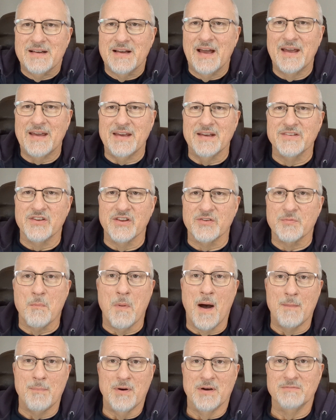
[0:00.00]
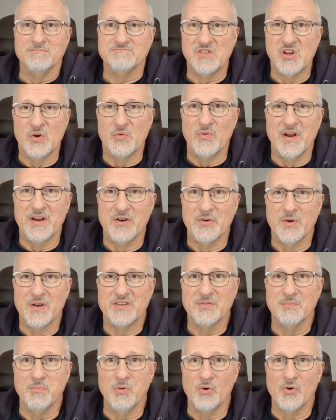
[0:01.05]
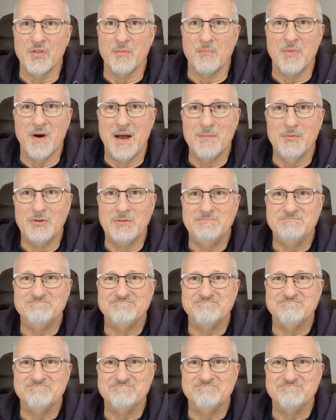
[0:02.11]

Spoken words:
Hey kids, it's Papa. You ready to explore the Bible?